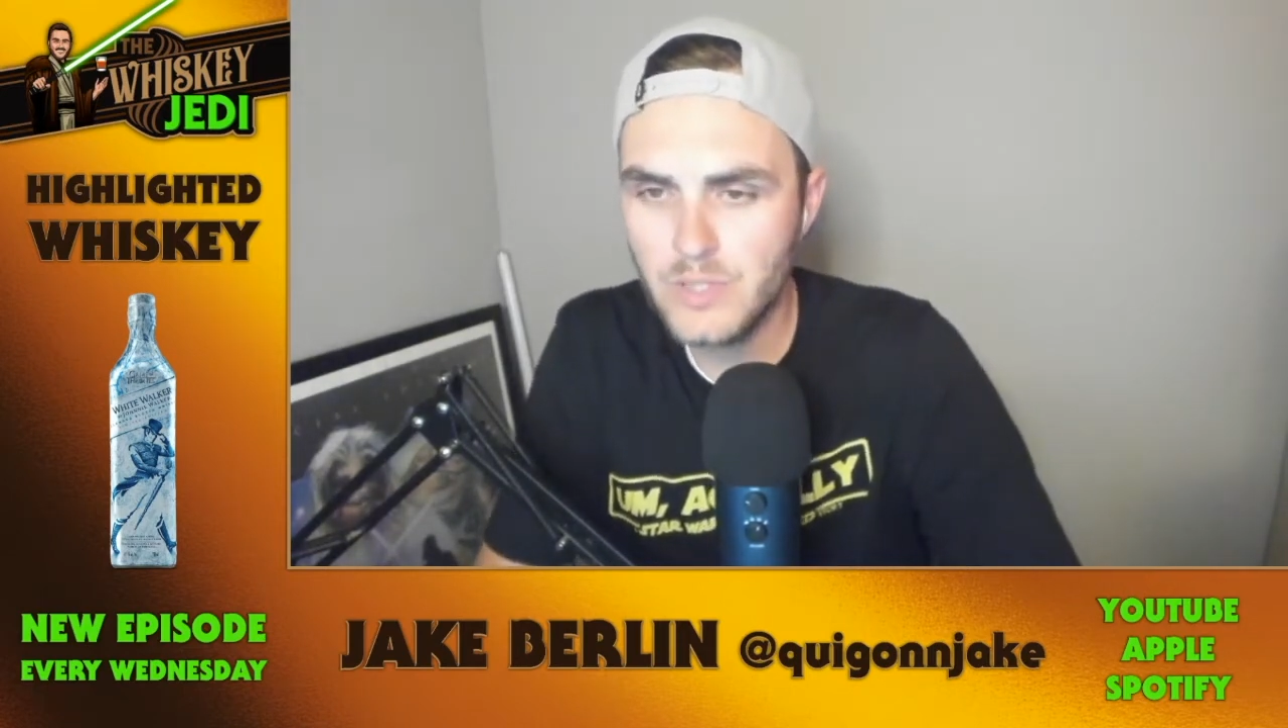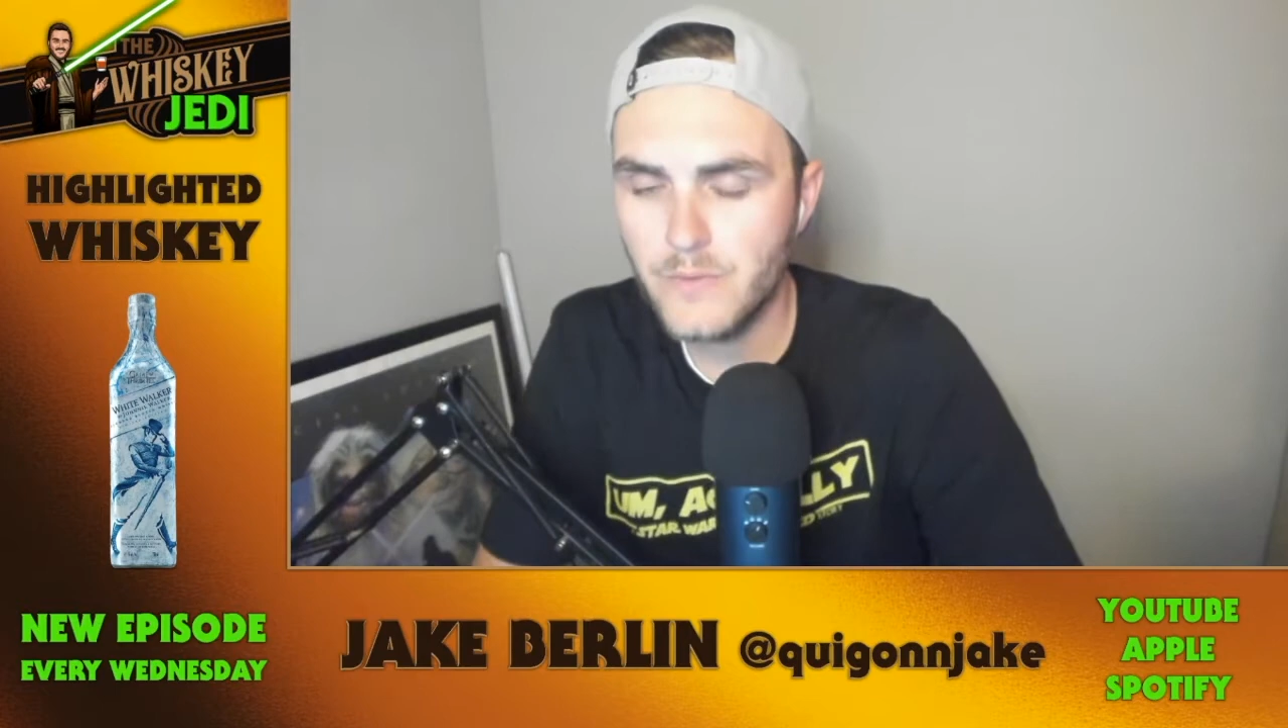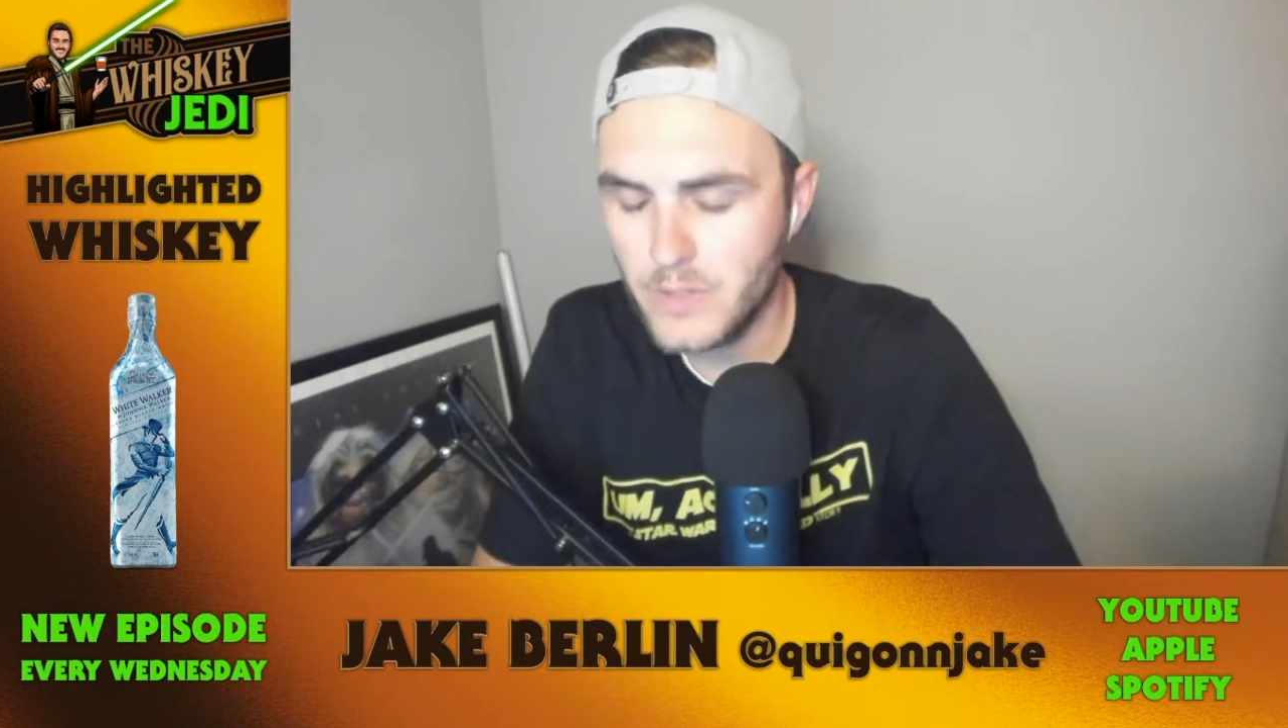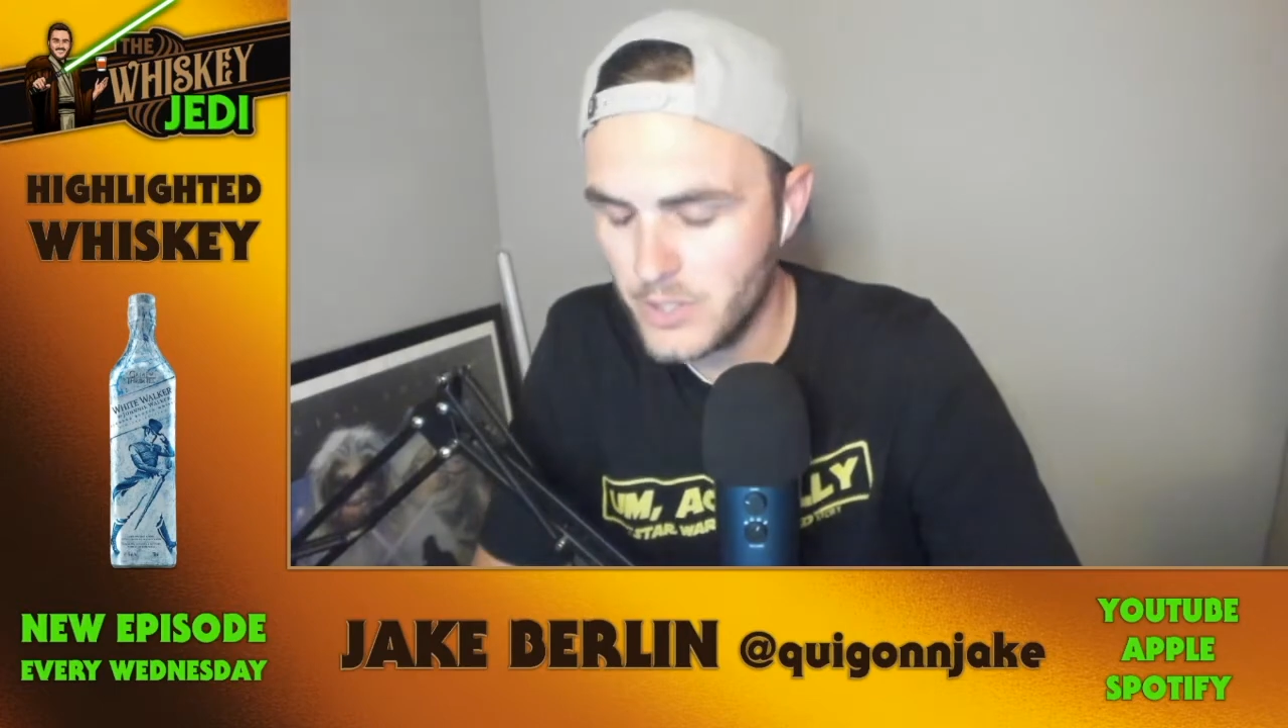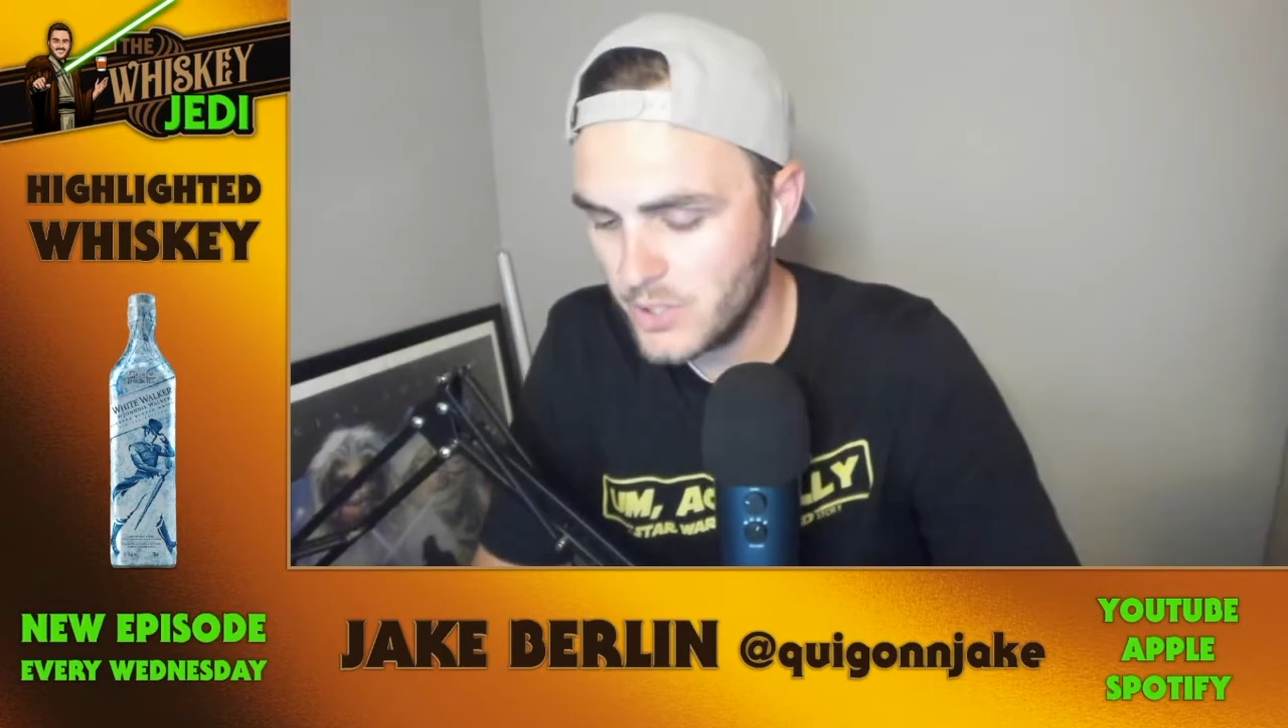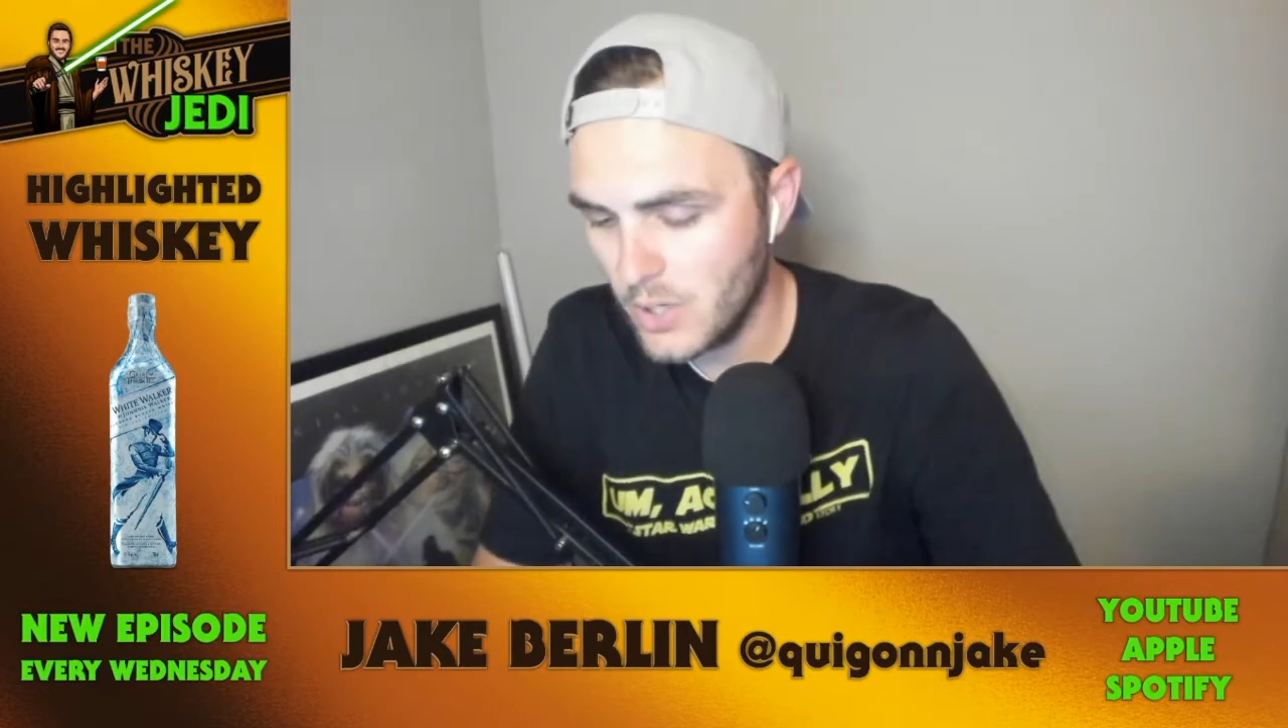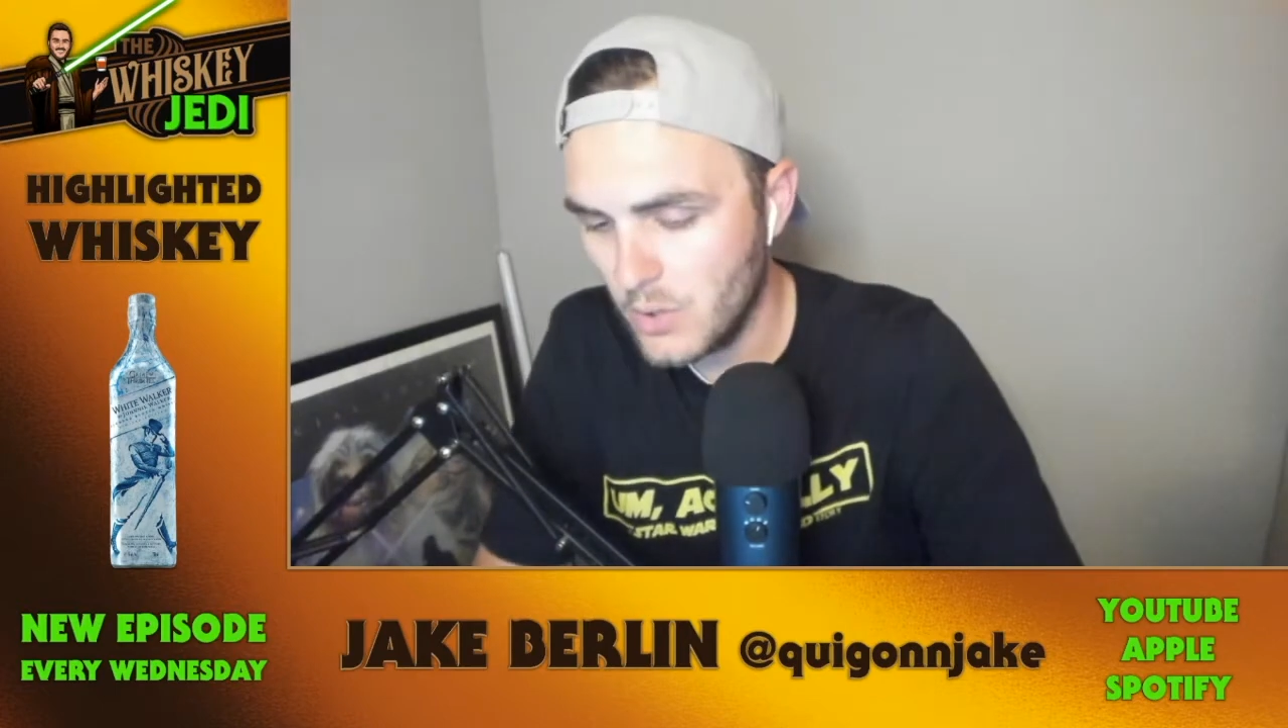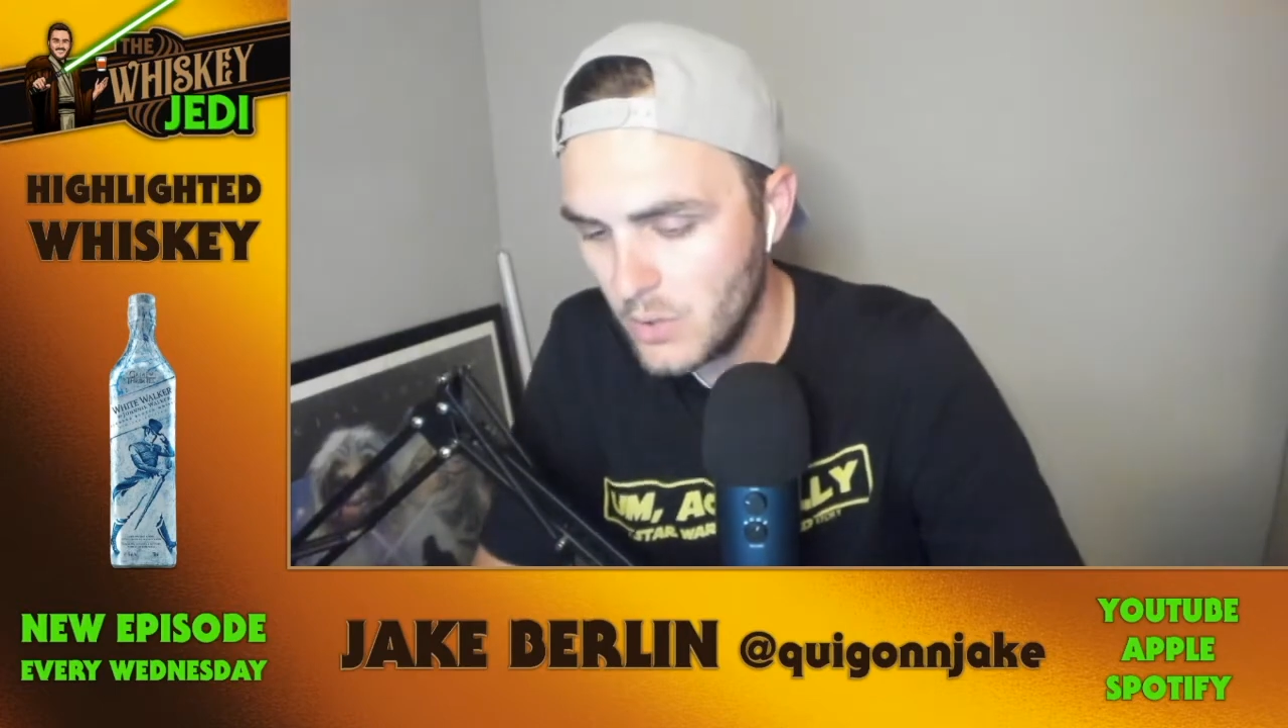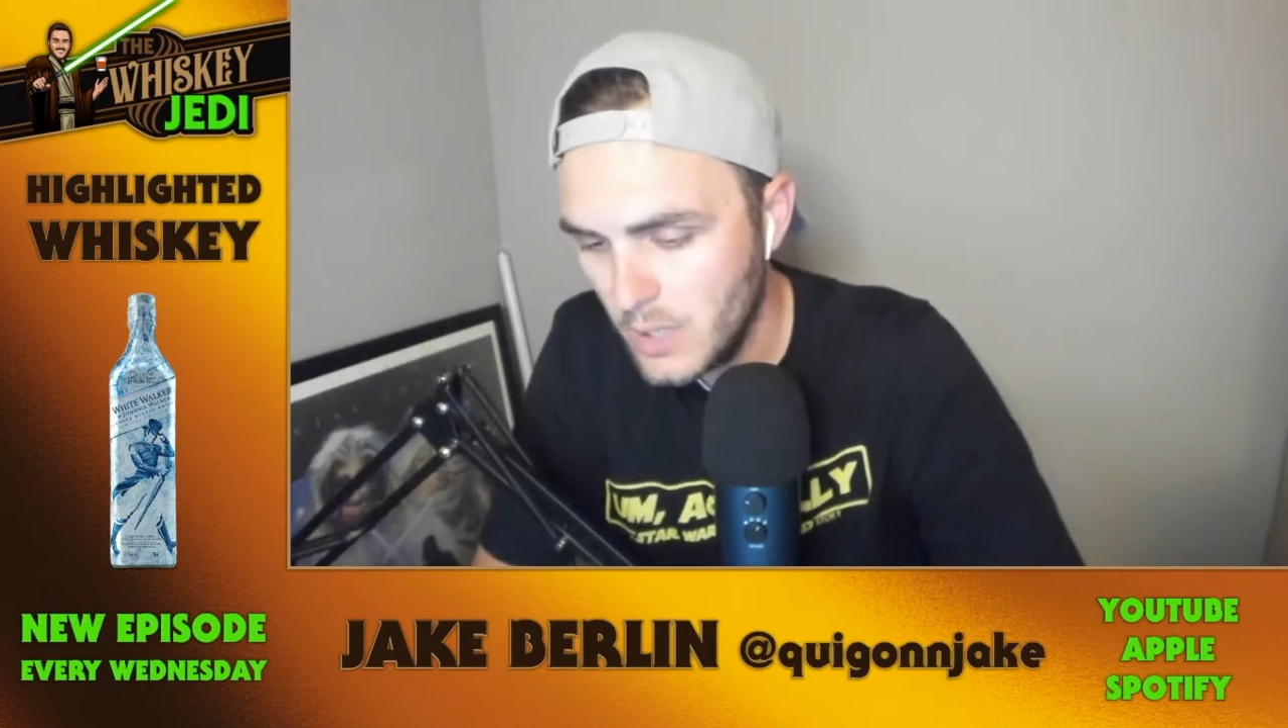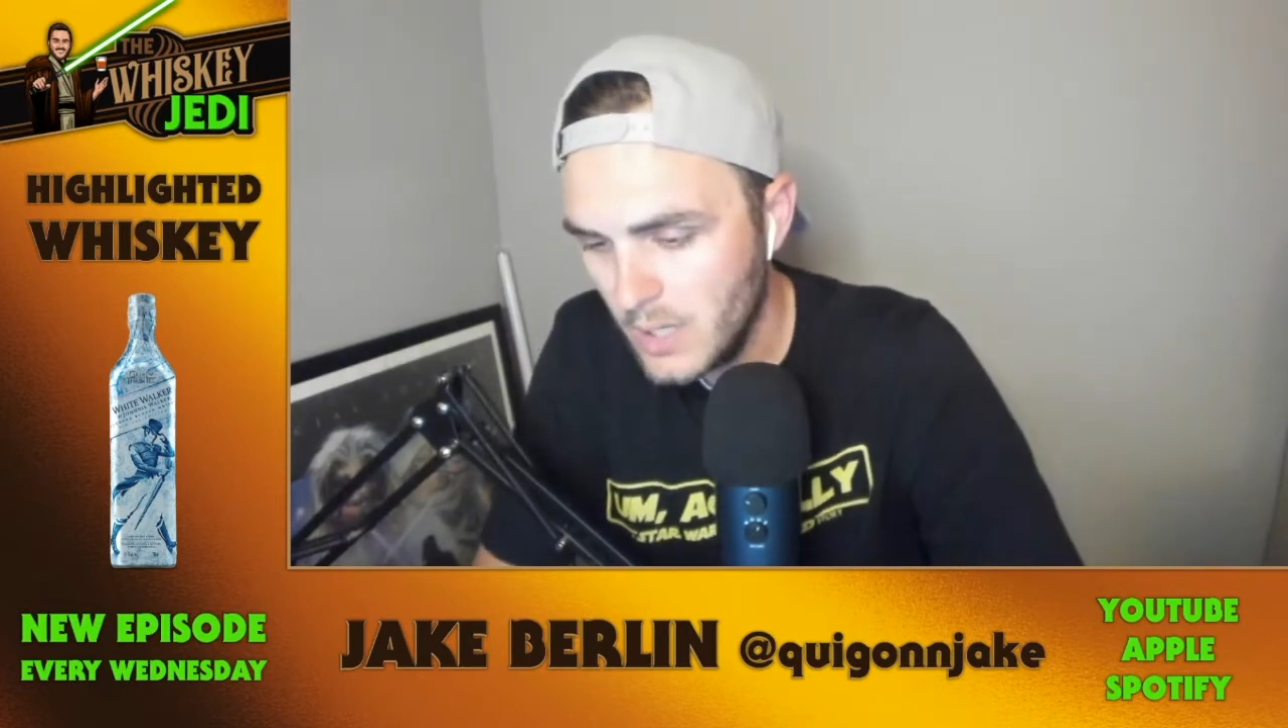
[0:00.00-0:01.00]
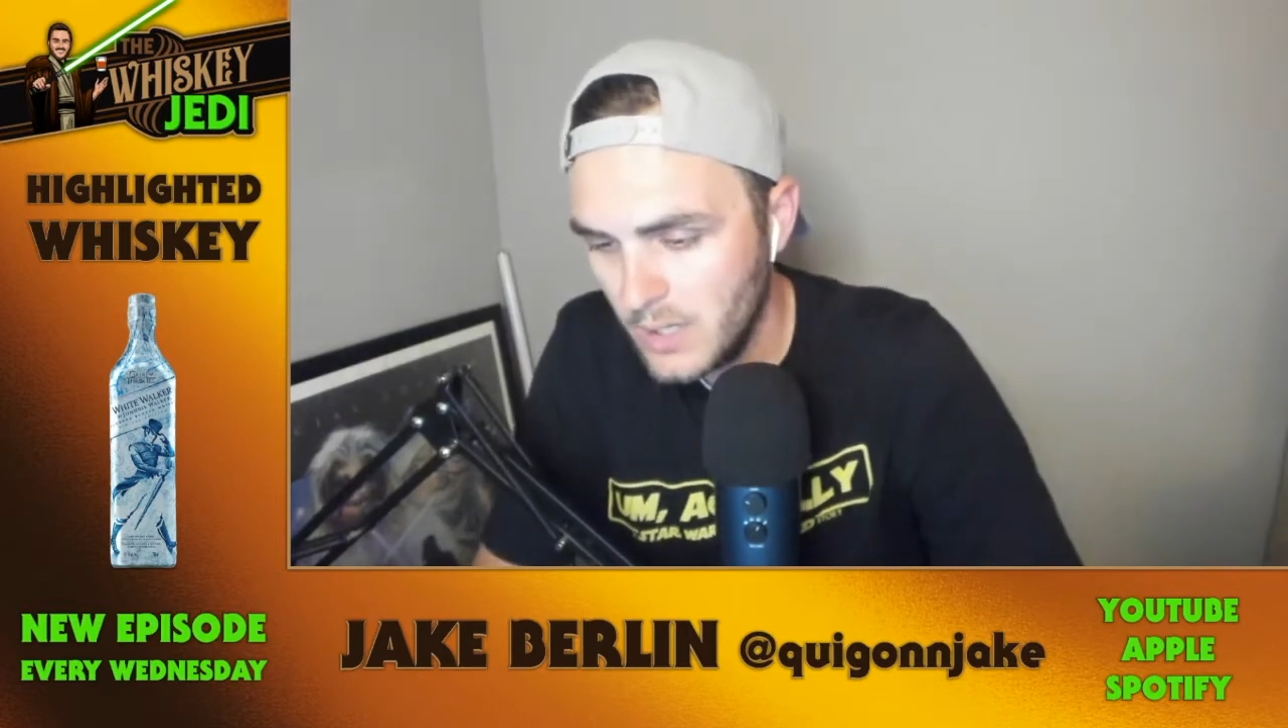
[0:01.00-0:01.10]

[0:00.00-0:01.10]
for this show.